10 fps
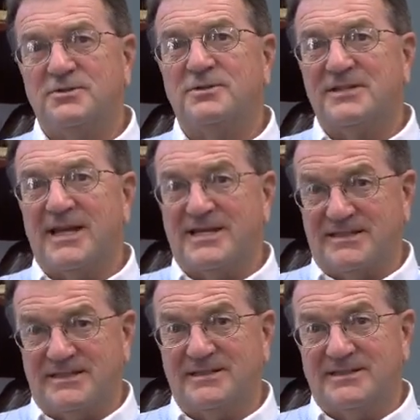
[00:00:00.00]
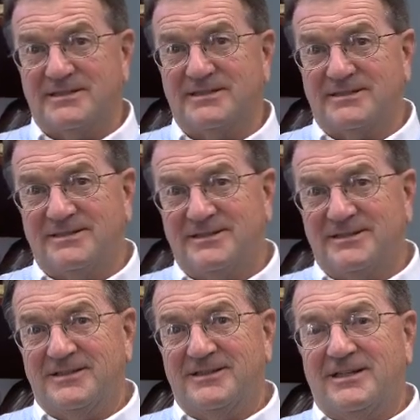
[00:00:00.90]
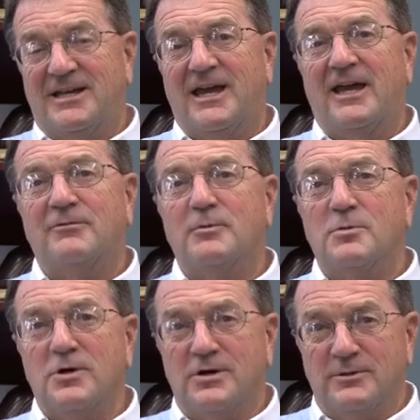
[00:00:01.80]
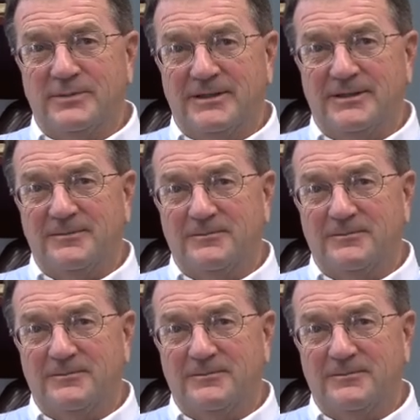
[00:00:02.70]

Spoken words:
who is hesitant, have him call me.